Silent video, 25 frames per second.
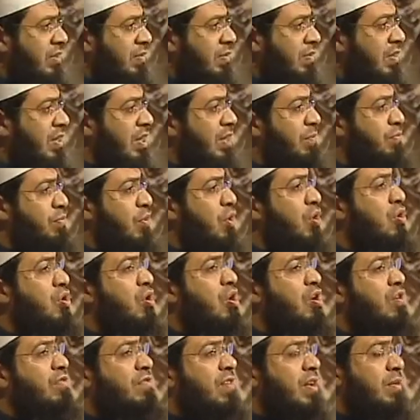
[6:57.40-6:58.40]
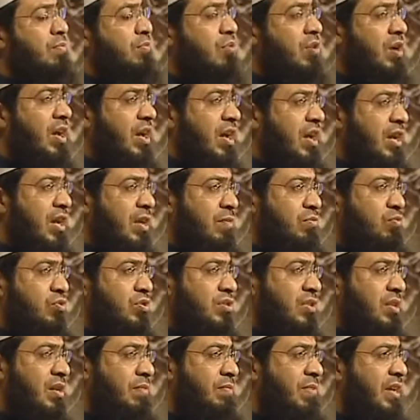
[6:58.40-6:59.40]
the book of Al-Bukhari,
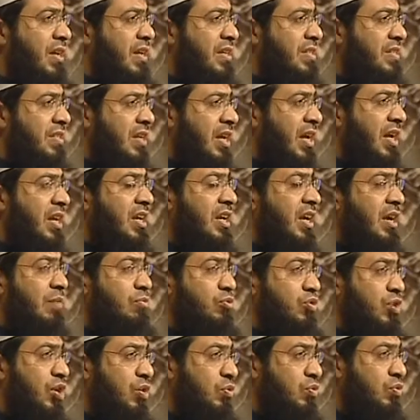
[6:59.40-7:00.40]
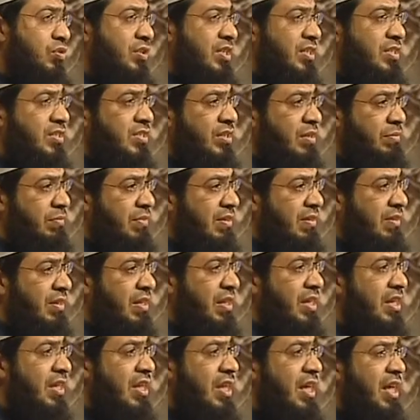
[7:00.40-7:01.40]
Muslim, Al-Nasa'i, Abu Dawood,
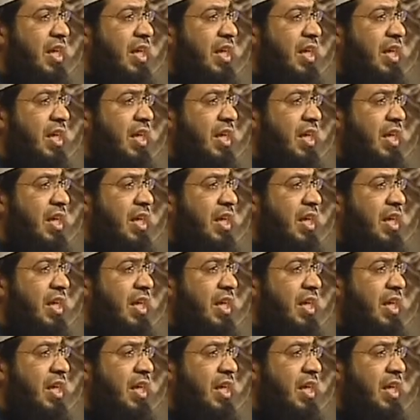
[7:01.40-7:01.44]
Al-Tirmidhi,